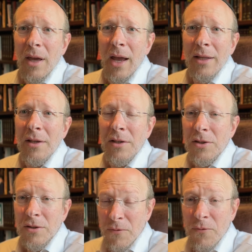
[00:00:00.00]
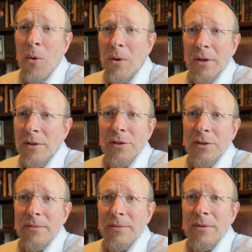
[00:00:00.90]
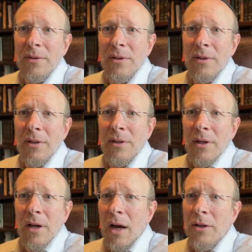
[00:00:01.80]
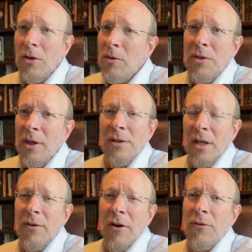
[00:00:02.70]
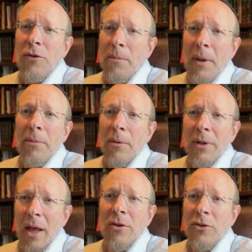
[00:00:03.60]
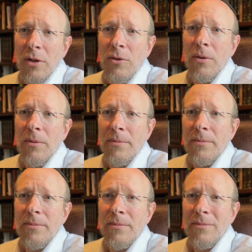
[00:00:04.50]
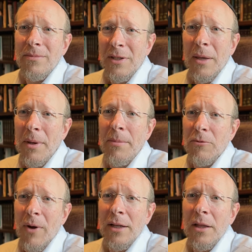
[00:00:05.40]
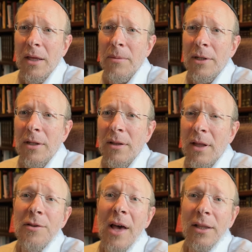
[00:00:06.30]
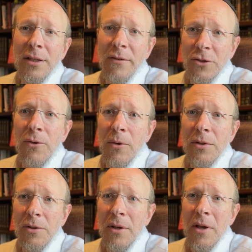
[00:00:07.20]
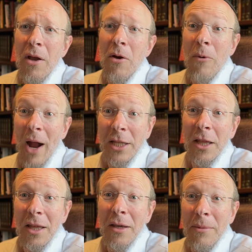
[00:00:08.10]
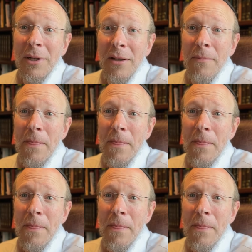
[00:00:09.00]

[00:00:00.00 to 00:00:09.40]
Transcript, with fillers: and his focus uh, to do things that very few people would actually do. Commitment, radically committed. That's the holiday of Shavuos, radically committed.